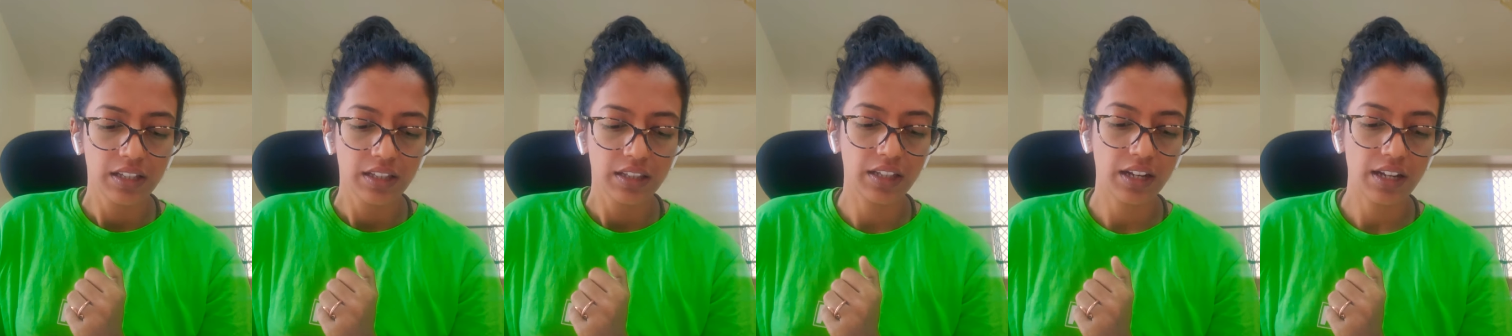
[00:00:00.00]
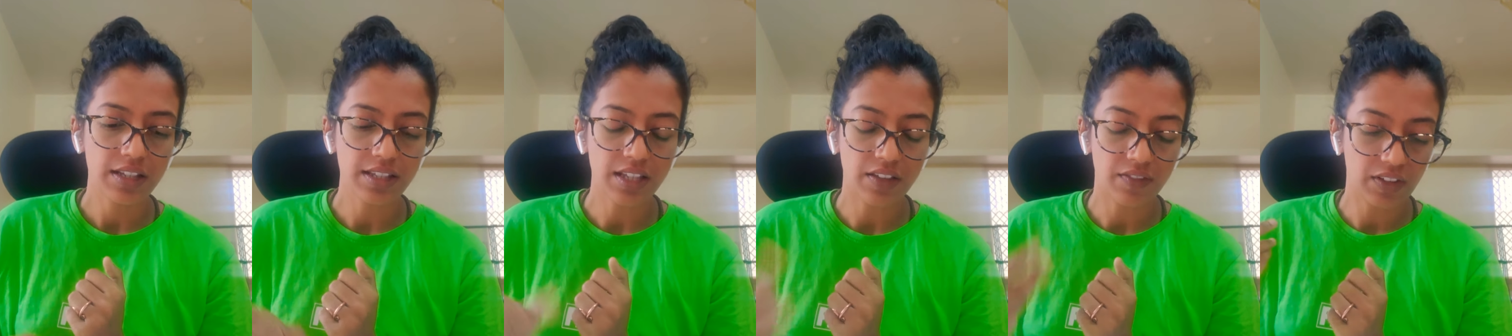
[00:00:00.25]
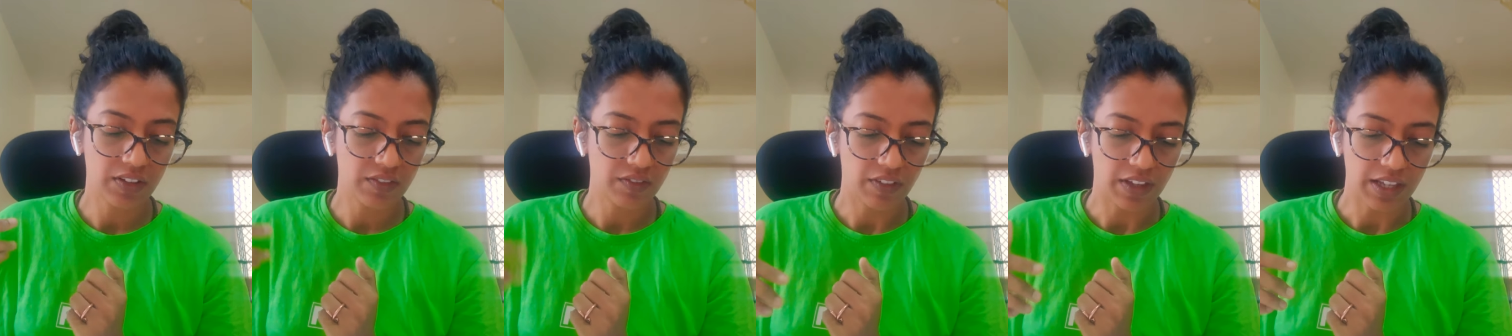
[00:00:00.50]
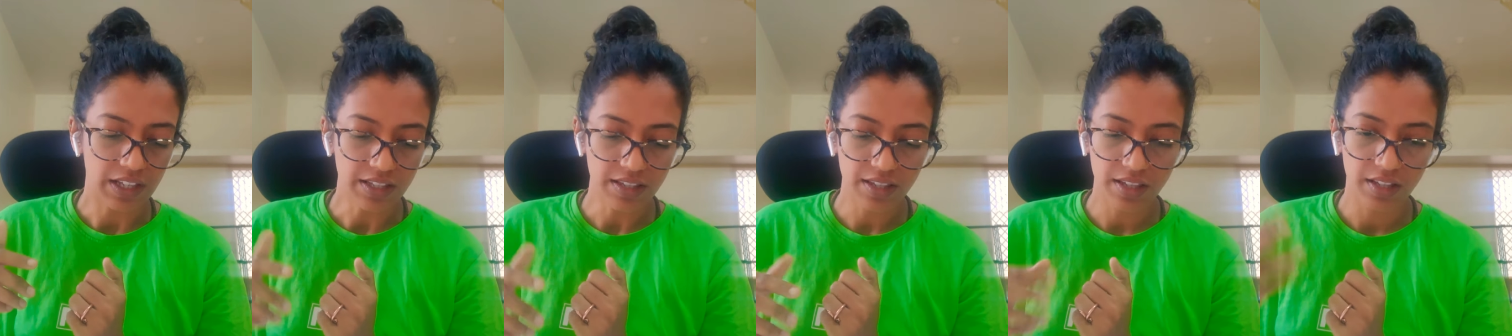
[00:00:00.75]
there are 7
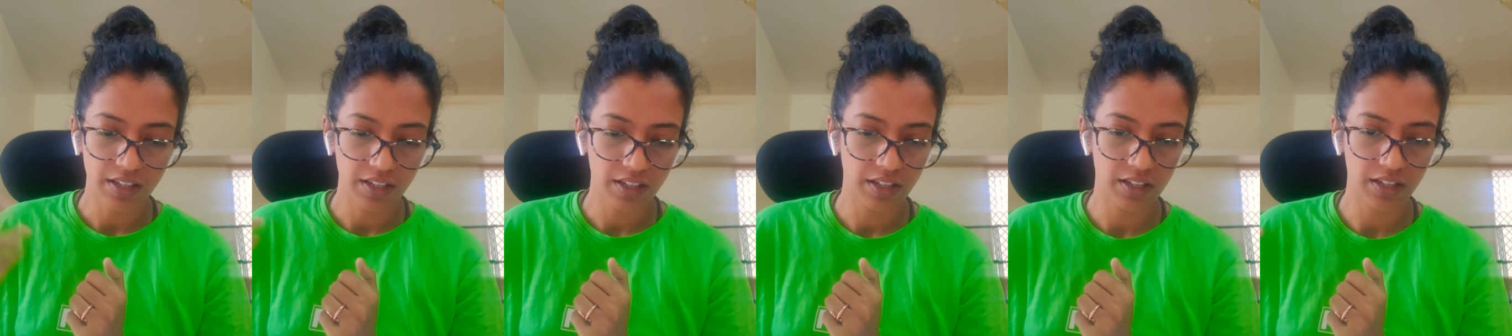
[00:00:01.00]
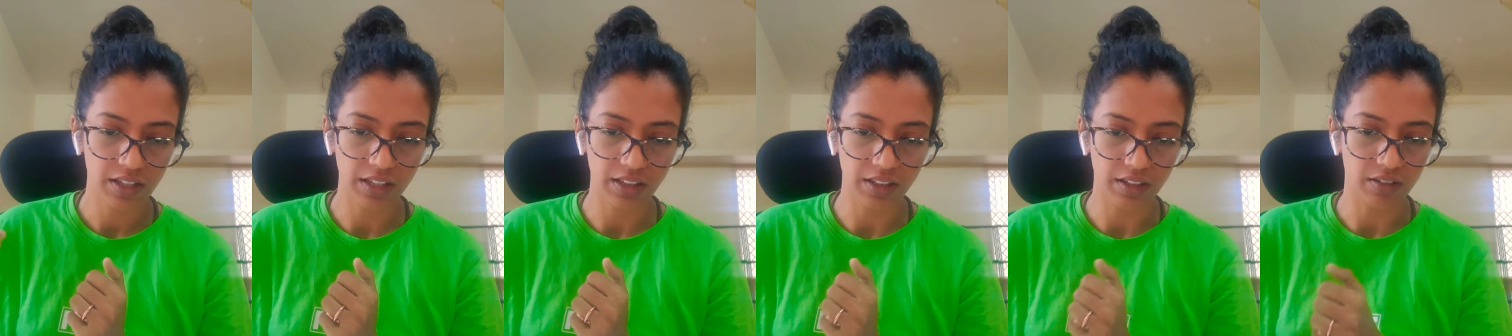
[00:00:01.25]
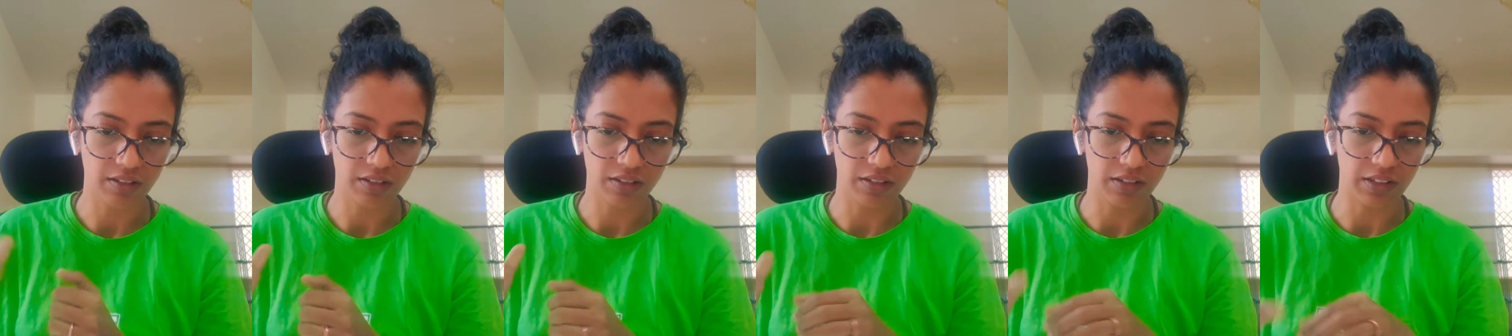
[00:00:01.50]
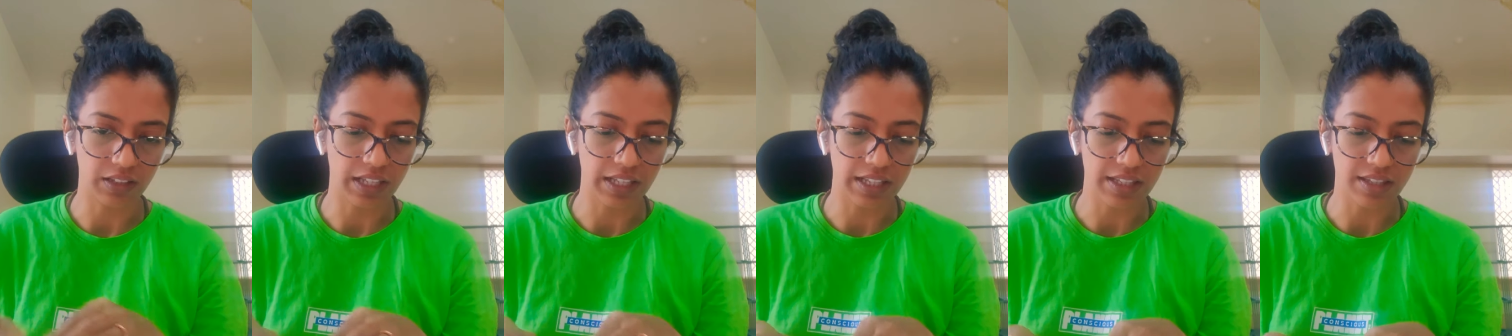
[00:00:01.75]
ways in the
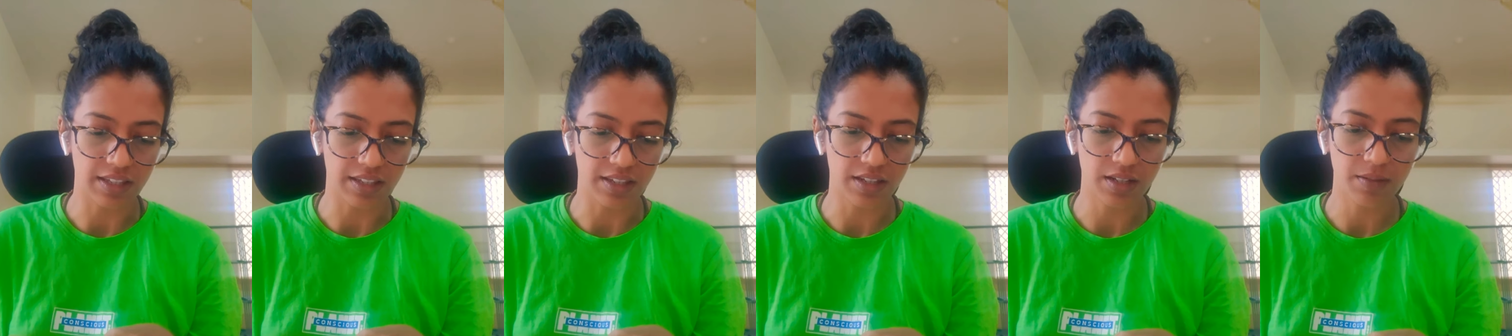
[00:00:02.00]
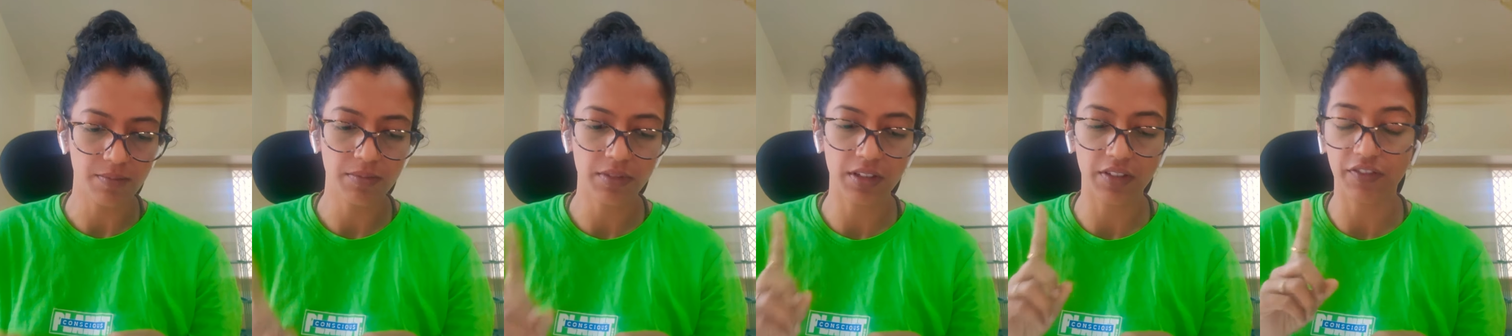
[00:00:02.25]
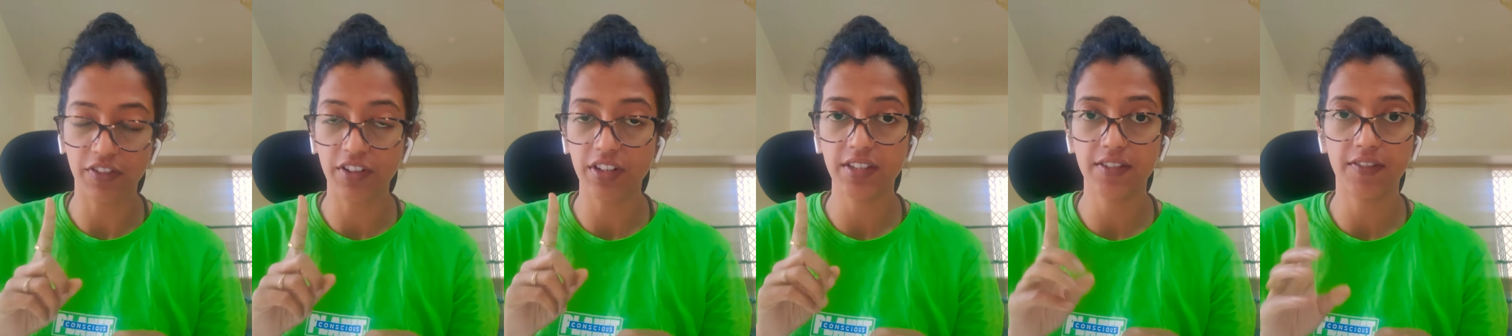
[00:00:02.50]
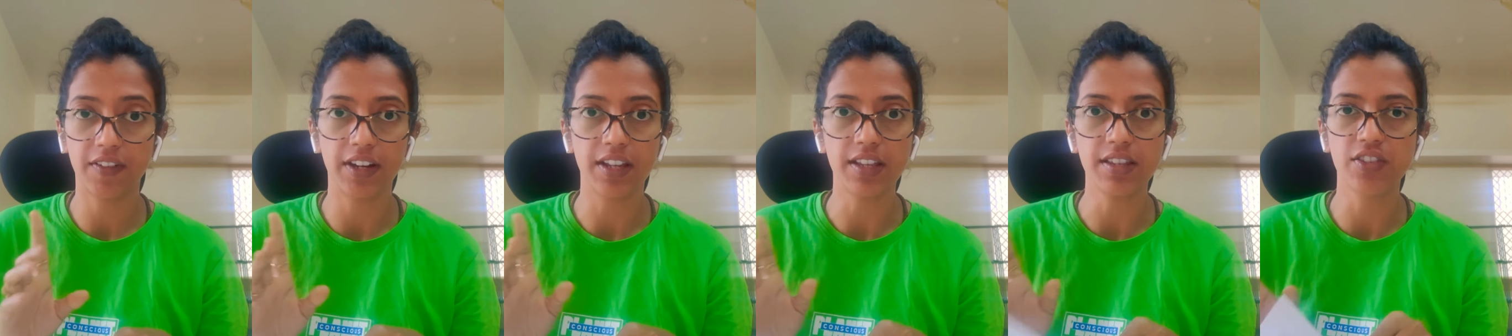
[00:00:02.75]
lean system. The first
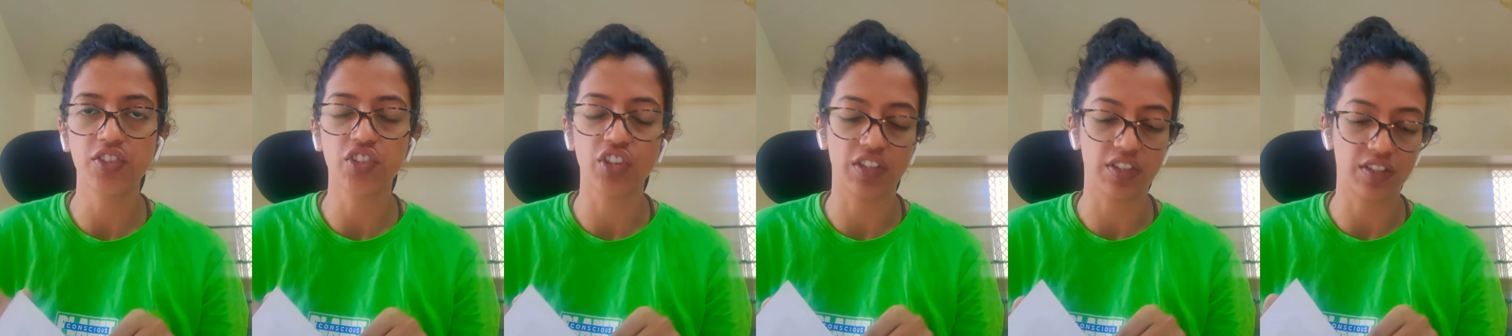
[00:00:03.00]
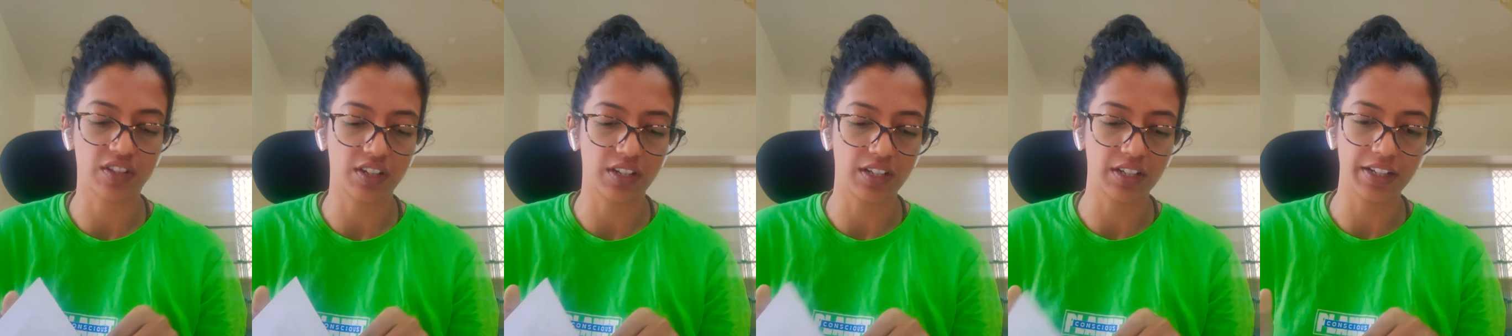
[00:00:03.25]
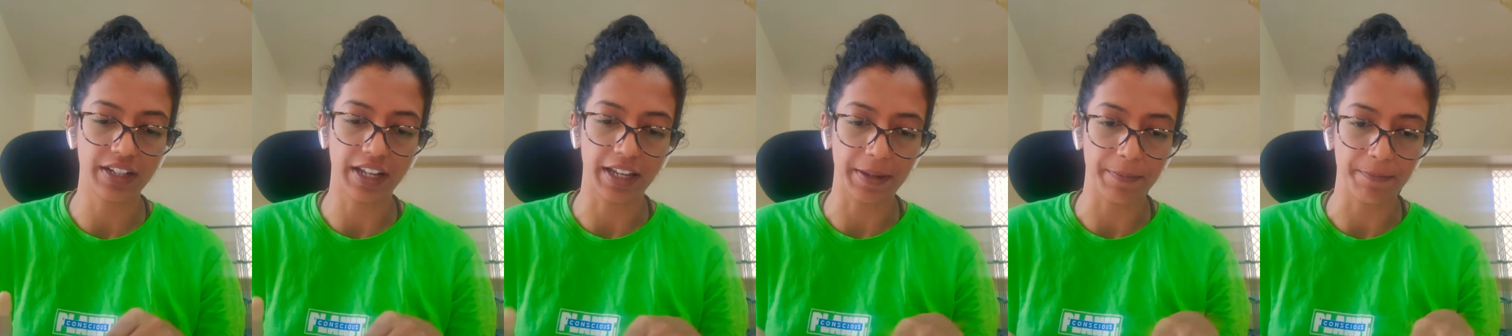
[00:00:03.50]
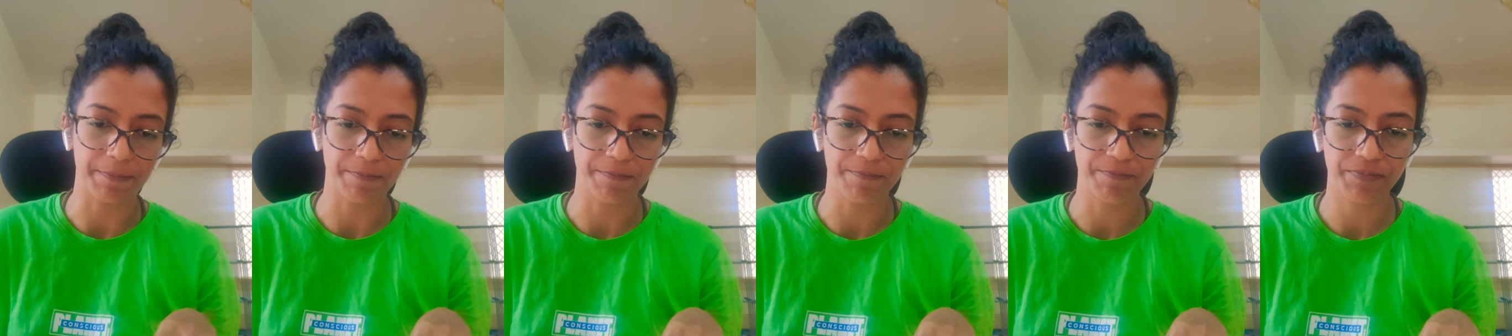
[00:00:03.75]
one is just in time.